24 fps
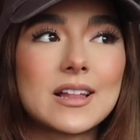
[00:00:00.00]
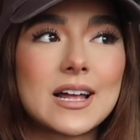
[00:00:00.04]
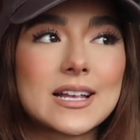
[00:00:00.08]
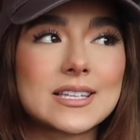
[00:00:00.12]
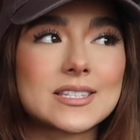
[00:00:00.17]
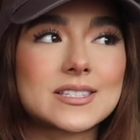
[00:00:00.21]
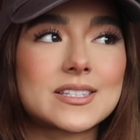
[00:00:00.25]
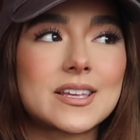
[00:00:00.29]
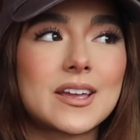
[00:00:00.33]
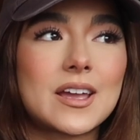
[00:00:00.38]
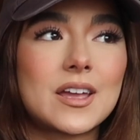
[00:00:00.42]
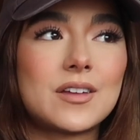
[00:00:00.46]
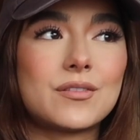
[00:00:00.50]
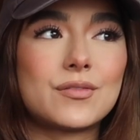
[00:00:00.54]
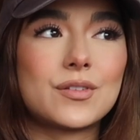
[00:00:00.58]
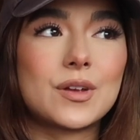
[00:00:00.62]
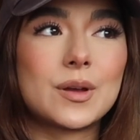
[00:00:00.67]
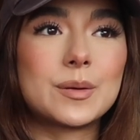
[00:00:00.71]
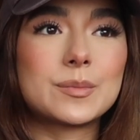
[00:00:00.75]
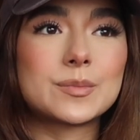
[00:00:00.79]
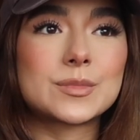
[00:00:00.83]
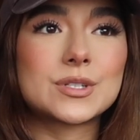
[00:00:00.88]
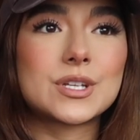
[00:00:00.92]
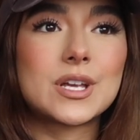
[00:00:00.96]
last thing I
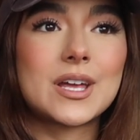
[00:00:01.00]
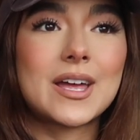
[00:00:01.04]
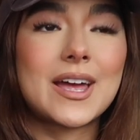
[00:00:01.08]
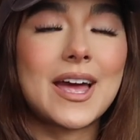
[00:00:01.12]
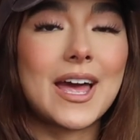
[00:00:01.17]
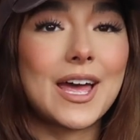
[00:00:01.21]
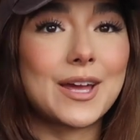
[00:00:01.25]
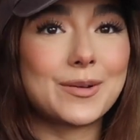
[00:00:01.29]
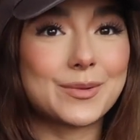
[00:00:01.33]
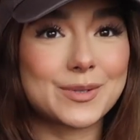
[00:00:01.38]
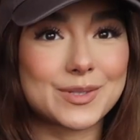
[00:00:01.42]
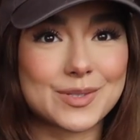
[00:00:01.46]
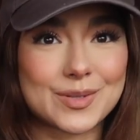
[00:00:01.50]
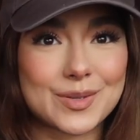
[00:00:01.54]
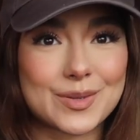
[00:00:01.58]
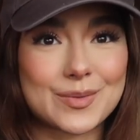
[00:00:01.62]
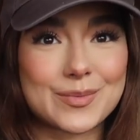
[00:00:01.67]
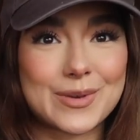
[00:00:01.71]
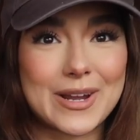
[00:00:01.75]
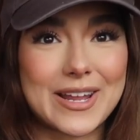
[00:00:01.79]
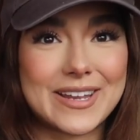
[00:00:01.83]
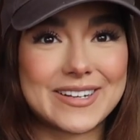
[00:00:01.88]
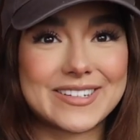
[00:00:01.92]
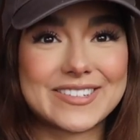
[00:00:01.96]
filmed, I was with
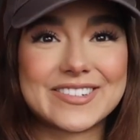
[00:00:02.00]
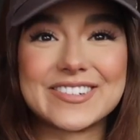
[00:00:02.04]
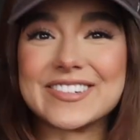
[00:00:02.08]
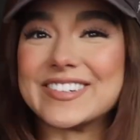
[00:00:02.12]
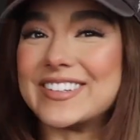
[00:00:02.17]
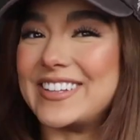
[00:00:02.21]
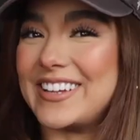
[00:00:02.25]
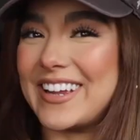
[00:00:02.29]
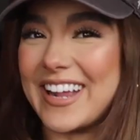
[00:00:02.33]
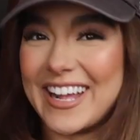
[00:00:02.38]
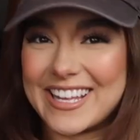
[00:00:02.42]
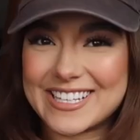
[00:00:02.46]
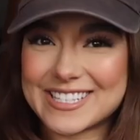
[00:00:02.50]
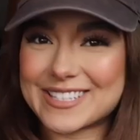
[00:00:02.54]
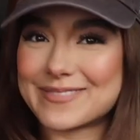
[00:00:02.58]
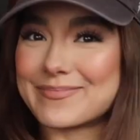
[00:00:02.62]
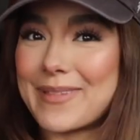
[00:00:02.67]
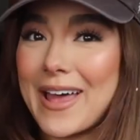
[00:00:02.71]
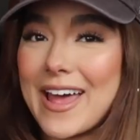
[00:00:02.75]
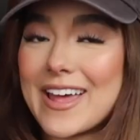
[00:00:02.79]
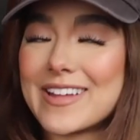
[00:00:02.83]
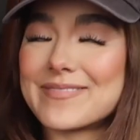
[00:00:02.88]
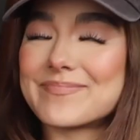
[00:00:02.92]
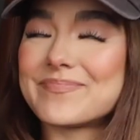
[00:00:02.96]
Randall. You guys
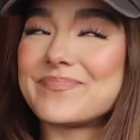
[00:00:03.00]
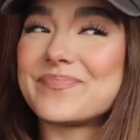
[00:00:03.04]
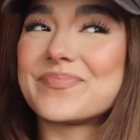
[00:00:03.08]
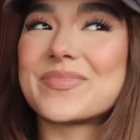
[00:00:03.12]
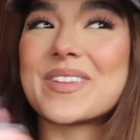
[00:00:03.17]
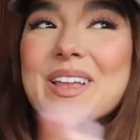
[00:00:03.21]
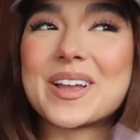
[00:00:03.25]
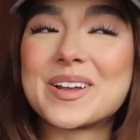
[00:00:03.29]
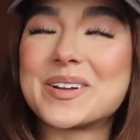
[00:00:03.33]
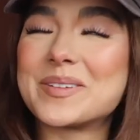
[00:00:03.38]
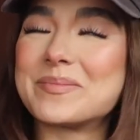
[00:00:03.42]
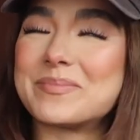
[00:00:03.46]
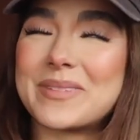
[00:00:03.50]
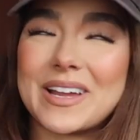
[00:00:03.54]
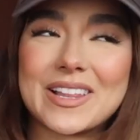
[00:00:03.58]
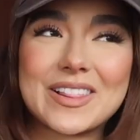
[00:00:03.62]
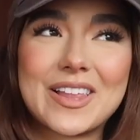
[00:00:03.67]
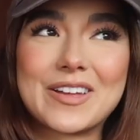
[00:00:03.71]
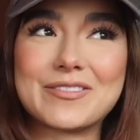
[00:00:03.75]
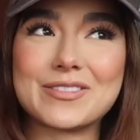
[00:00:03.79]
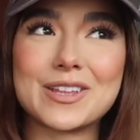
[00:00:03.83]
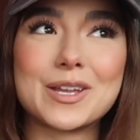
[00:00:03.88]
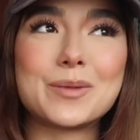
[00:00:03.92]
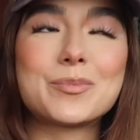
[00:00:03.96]
met my
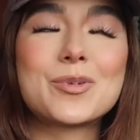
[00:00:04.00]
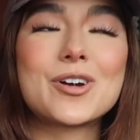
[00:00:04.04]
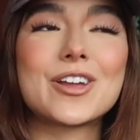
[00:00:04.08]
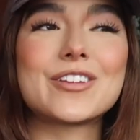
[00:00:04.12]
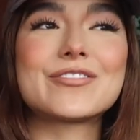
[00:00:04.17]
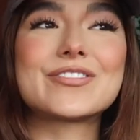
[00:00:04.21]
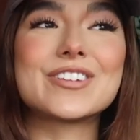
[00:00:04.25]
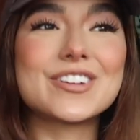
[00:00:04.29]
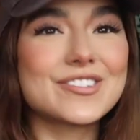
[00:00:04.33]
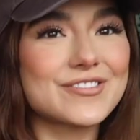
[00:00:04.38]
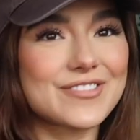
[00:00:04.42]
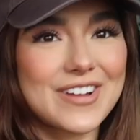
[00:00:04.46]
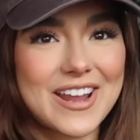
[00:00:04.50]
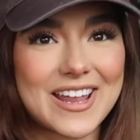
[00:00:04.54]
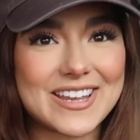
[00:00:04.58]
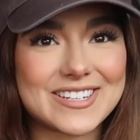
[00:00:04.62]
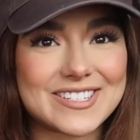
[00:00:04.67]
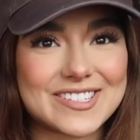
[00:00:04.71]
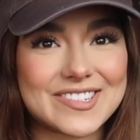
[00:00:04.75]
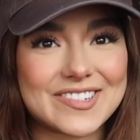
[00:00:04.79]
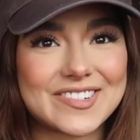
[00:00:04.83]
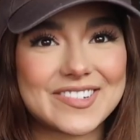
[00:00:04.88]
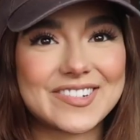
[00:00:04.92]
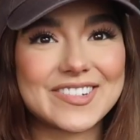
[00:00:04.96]
lovely boyfriend,
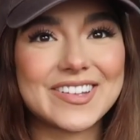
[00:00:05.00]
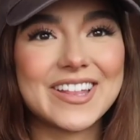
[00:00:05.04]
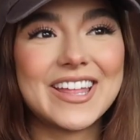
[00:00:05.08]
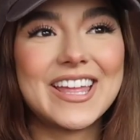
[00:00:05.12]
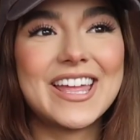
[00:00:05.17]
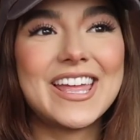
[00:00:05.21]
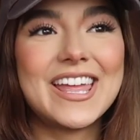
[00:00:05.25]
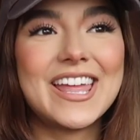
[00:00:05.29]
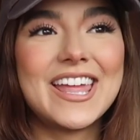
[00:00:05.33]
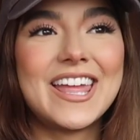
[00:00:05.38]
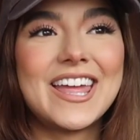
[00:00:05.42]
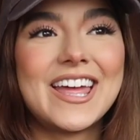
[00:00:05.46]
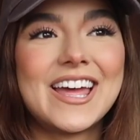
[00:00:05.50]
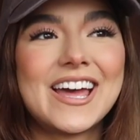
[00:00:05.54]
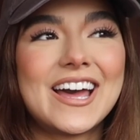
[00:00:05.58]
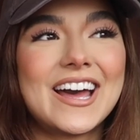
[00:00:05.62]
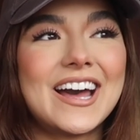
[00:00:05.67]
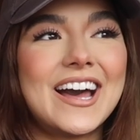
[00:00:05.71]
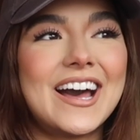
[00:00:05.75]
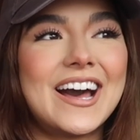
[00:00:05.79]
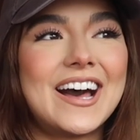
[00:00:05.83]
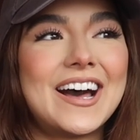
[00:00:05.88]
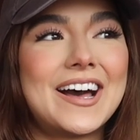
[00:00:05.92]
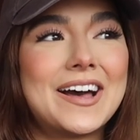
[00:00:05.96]
Randall.
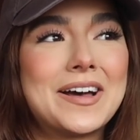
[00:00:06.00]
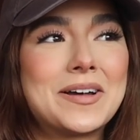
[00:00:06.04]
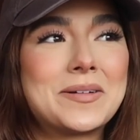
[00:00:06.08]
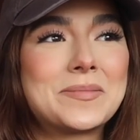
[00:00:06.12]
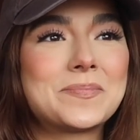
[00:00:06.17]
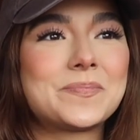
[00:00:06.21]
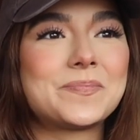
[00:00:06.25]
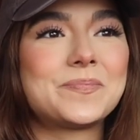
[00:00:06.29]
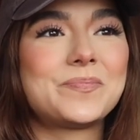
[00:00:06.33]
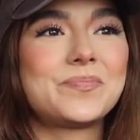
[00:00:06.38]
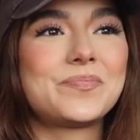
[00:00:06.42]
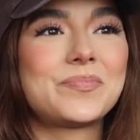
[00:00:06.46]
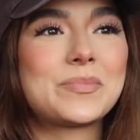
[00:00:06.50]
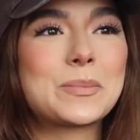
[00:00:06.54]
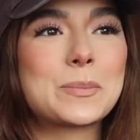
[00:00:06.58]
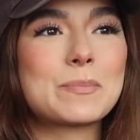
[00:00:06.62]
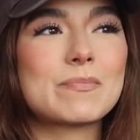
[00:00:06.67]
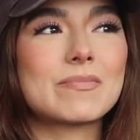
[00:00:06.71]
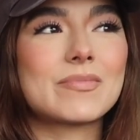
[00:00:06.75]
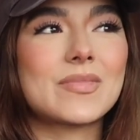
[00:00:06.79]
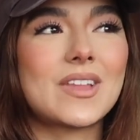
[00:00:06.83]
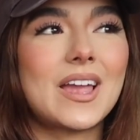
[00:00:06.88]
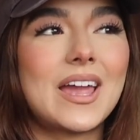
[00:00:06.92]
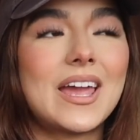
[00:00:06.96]
Um,
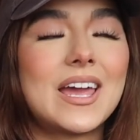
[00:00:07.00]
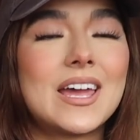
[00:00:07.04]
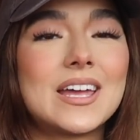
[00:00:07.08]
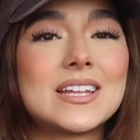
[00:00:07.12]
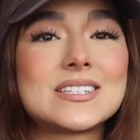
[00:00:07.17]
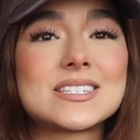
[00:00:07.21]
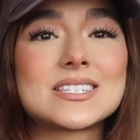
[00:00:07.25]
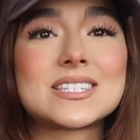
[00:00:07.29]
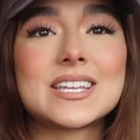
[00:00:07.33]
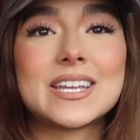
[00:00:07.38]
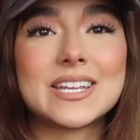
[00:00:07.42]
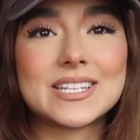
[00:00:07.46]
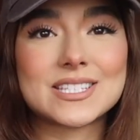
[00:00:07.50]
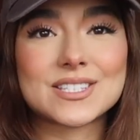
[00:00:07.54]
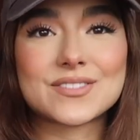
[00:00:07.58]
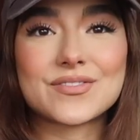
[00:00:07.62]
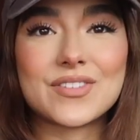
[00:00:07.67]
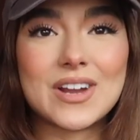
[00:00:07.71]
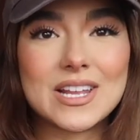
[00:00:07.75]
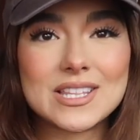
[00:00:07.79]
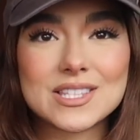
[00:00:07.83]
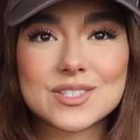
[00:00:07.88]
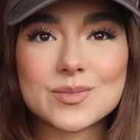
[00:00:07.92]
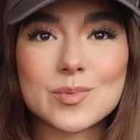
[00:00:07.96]
and his
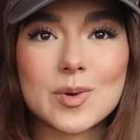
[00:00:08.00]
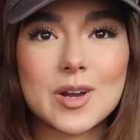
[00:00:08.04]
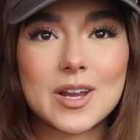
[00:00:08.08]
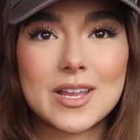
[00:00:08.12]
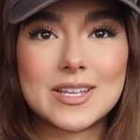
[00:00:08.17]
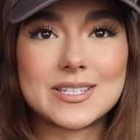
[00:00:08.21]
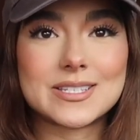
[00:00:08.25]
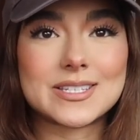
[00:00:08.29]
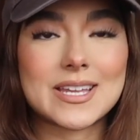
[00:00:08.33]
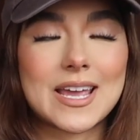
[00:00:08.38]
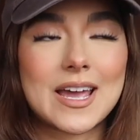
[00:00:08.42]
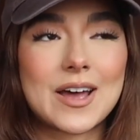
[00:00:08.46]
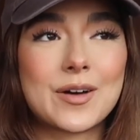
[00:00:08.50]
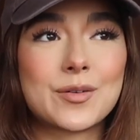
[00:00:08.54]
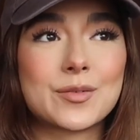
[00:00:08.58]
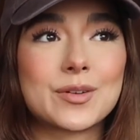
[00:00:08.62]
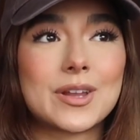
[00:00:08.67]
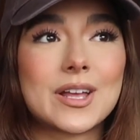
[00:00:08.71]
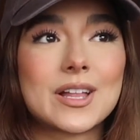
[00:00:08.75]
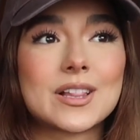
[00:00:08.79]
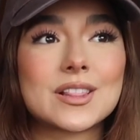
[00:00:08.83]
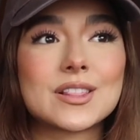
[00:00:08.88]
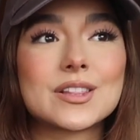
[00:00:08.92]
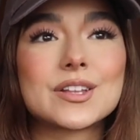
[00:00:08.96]
friends were in
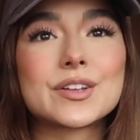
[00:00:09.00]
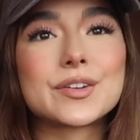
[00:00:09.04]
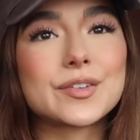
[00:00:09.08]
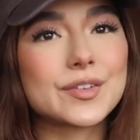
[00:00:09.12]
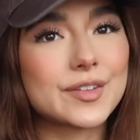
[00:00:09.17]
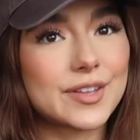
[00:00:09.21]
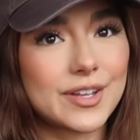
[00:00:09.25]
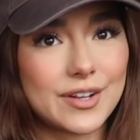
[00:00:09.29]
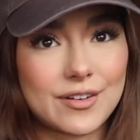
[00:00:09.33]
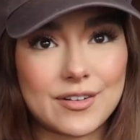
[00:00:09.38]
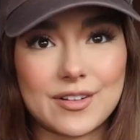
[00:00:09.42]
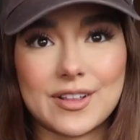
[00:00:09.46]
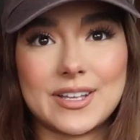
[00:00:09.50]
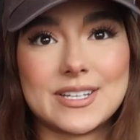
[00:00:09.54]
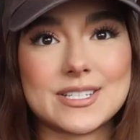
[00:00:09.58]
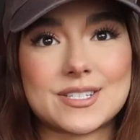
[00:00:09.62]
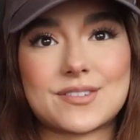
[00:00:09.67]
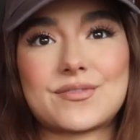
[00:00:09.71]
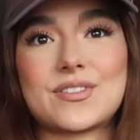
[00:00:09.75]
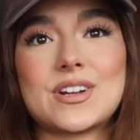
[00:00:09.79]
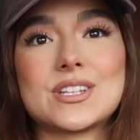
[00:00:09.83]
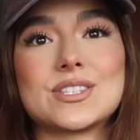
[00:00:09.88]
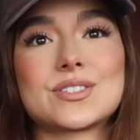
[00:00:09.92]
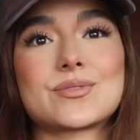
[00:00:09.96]
town. Literally all
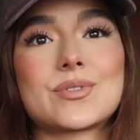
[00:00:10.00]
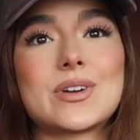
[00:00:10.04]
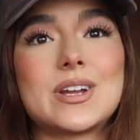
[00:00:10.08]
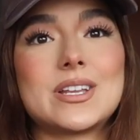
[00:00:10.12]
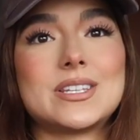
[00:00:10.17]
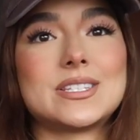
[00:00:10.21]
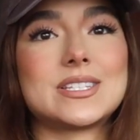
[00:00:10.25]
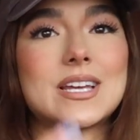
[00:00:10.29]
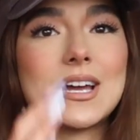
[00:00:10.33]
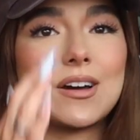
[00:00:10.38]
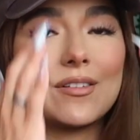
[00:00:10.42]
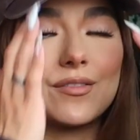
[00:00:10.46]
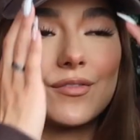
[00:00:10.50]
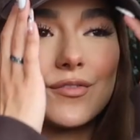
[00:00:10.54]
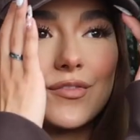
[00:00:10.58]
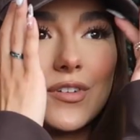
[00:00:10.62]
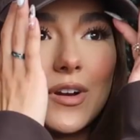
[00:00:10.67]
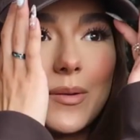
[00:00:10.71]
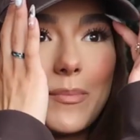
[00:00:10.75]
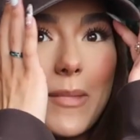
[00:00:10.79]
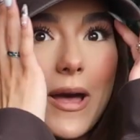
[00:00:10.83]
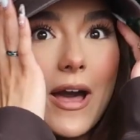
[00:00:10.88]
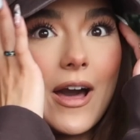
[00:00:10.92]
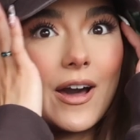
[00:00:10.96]
his friends were in town
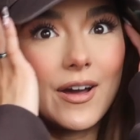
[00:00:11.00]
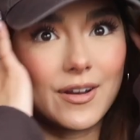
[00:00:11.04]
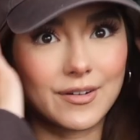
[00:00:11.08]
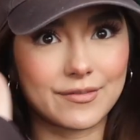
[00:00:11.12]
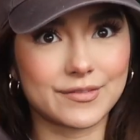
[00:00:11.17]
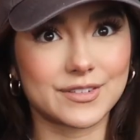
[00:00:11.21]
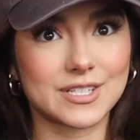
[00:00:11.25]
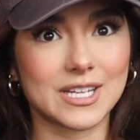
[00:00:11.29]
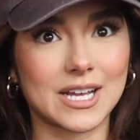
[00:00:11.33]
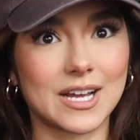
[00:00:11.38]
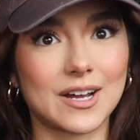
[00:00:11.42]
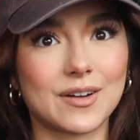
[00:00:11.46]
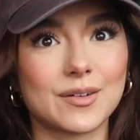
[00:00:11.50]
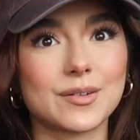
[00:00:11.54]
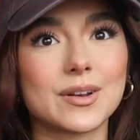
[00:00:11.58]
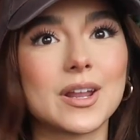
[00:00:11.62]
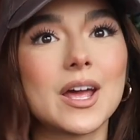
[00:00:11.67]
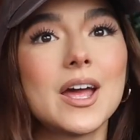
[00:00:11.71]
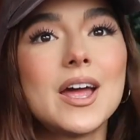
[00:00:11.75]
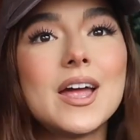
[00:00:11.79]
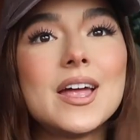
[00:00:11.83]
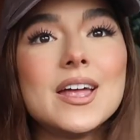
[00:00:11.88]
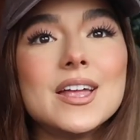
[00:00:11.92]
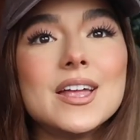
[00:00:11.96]
from out of town.